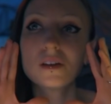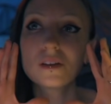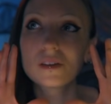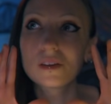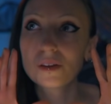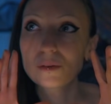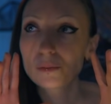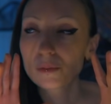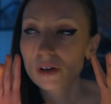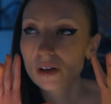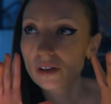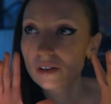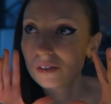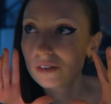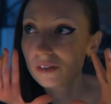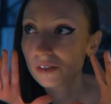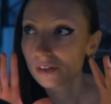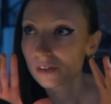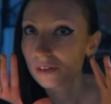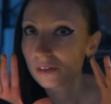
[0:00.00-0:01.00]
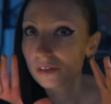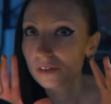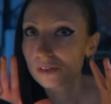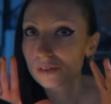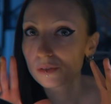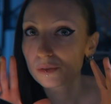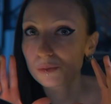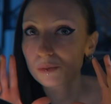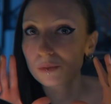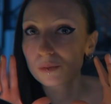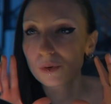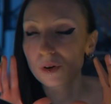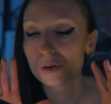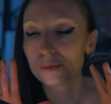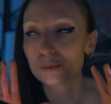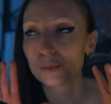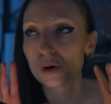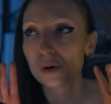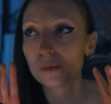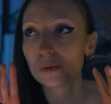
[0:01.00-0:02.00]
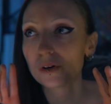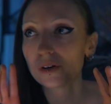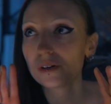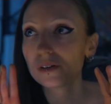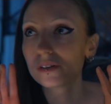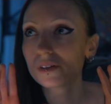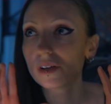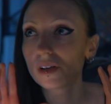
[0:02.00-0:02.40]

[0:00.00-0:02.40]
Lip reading: that my seal is on proper